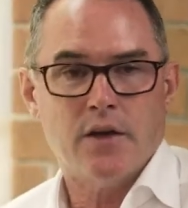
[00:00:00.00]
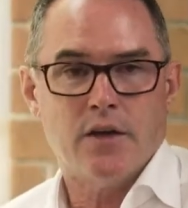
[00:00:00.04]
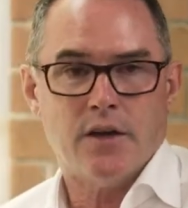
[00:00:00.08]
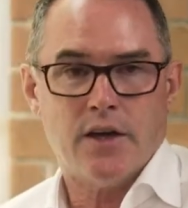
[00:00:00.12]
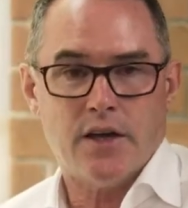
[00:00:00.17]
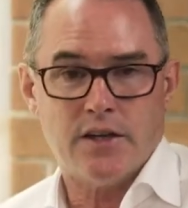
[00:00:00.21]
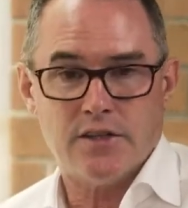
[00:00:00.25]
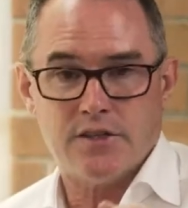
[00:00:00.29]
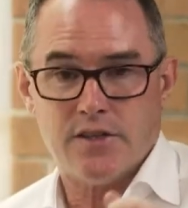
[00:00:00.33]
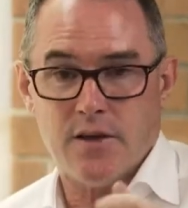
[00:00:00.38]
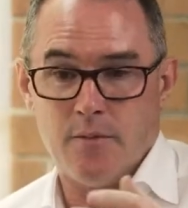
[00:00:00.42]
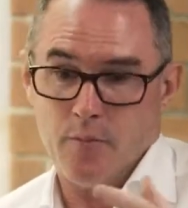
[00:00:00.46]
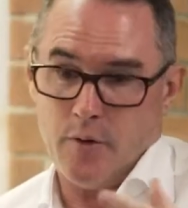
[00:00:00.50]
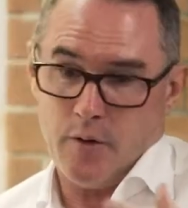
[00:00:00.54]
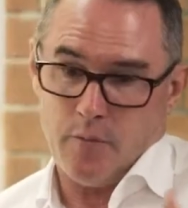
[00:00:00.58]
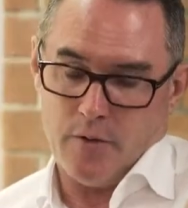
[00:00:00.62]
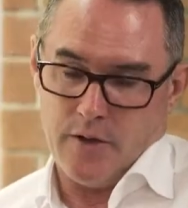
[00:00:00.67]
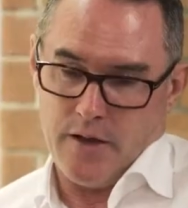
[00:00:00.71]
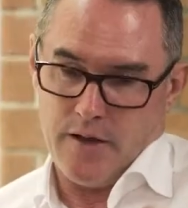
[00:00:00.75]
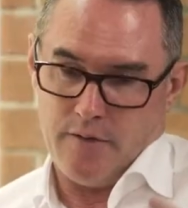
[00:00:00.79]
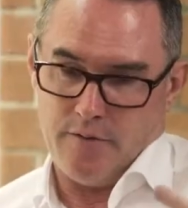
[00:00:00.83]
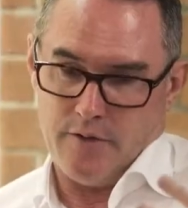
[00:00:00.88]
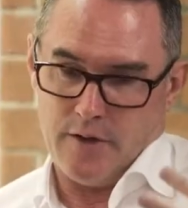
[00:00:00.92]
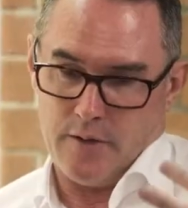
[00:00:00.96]
and some people
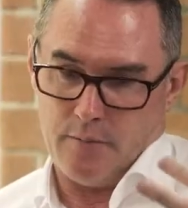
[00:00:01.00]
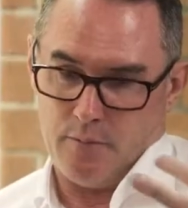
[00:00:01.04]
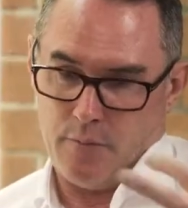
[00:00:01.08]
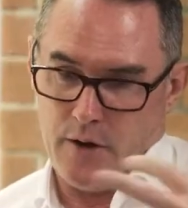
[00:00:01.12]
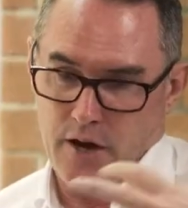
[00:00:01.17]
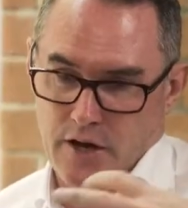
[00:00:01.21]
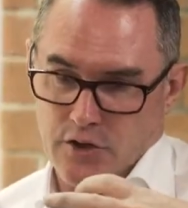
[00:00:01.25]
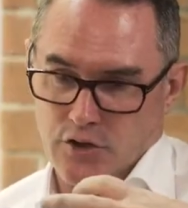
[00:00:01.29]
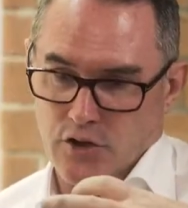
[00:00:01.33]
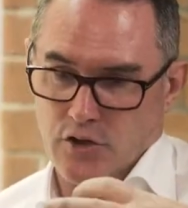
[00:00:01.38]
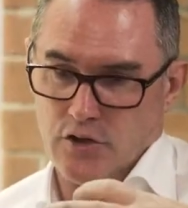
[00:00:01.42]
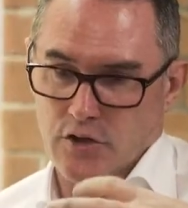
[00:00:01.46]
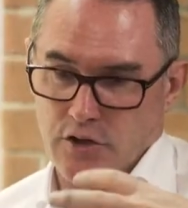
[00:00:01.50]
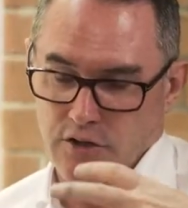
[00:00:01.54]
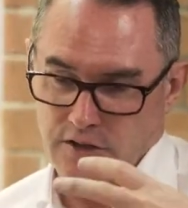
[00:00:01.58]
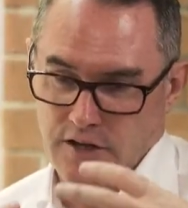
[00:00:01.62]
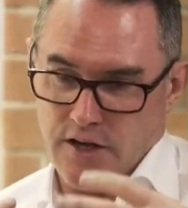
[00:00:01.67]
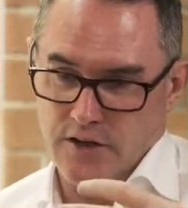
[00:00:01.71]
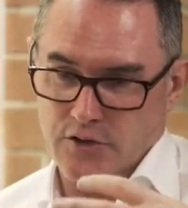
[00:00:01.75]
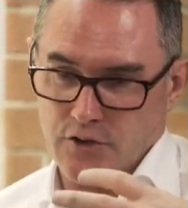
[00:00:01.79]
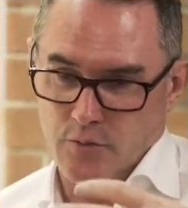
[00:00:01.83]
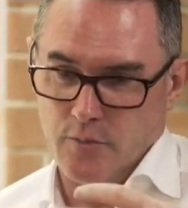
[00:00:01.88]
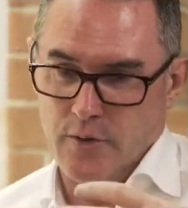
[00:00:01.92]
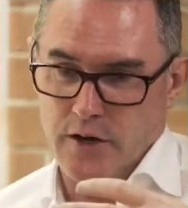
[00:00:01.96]
have that passion and
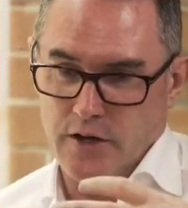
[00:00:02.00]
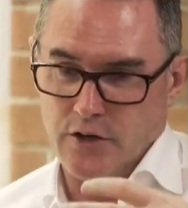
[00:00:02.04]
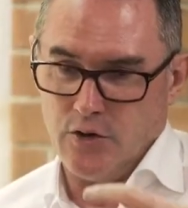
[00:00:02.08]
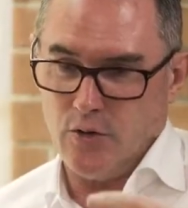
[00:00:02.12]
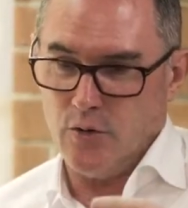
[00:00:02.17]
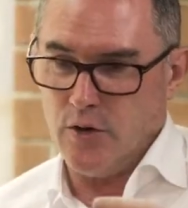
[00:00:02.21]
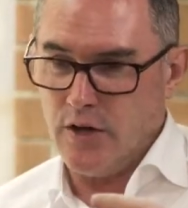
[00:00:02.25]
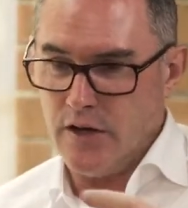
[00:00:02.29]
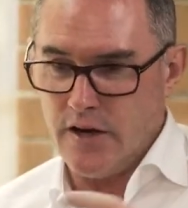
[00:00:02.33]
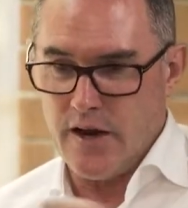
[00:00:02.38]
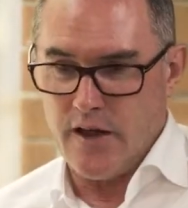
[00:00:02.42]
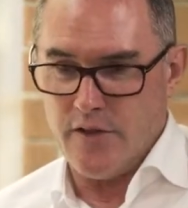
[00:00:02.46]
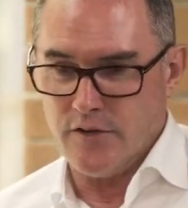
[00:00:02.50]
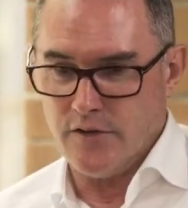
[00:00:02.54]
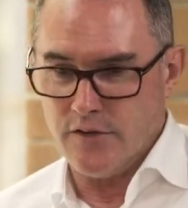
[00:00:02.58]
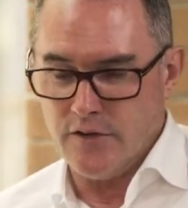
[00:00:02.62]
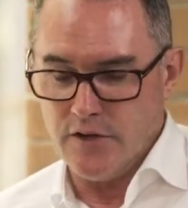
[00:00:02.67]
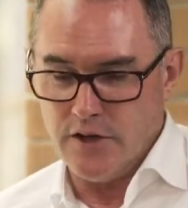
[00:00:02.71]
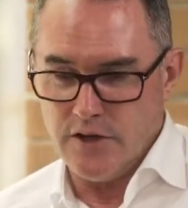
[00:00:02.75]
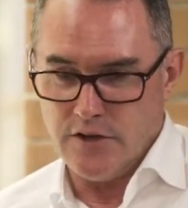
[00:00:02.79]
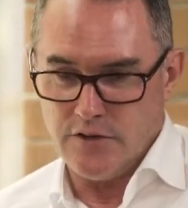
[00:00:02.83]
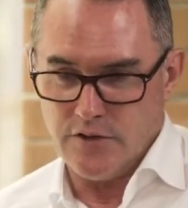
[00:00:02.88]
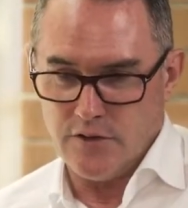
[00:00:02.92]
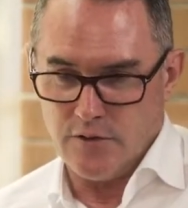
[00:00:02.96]
touch about doing it, others
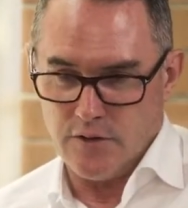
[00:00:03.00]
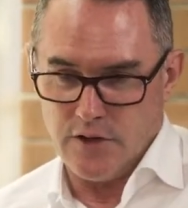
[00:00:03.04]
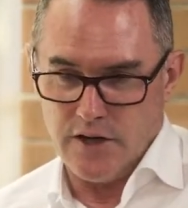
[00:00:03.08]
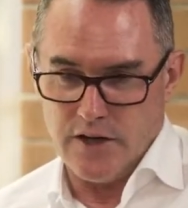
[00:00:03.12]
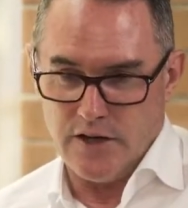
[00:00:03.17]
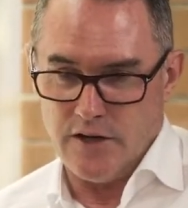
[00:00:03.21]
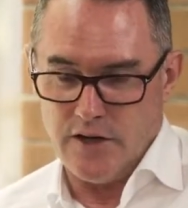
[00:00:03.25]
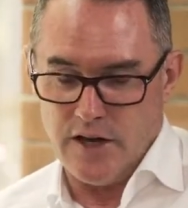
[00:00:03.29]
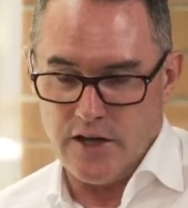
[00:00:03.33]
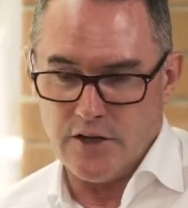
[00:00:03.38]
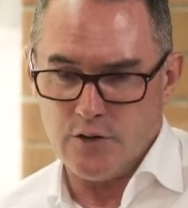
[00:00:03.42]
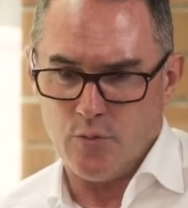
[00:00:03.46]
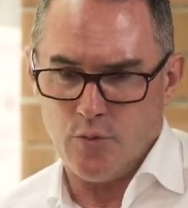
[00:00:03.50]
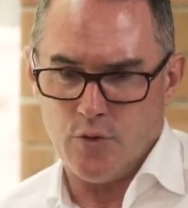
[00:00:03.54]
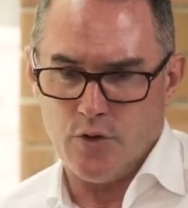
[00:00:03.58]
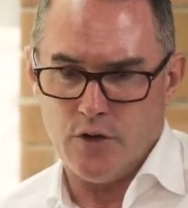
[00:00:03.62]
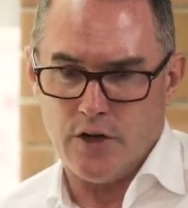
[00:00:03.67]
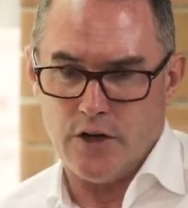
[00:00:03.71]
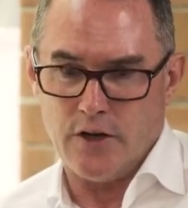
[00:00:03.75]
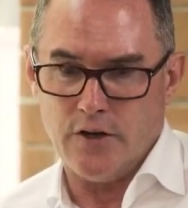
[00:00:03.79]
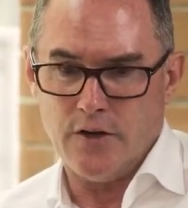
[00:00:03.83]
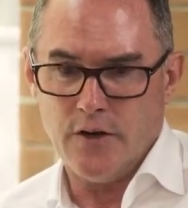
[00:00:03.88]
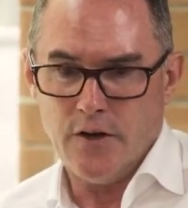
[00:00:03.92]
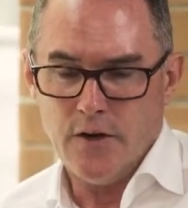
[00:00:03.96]
need to get an expert
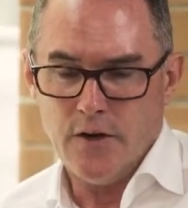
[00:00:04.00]
in.